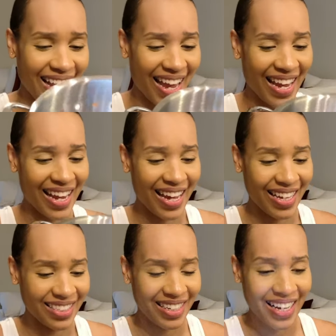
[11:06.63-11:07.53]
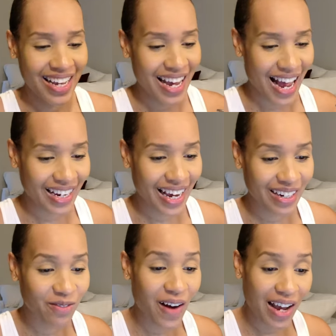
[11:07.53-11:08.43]
And I
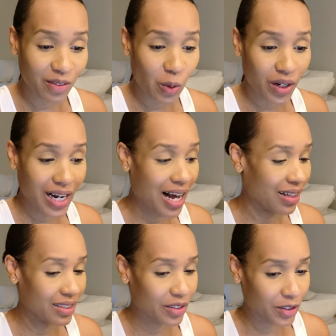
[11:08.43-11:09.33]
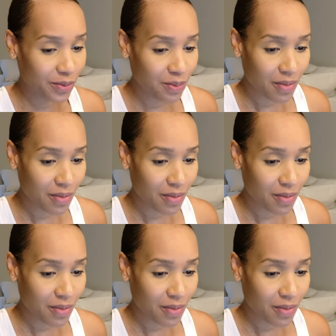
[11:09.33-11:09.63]
got a five quart colander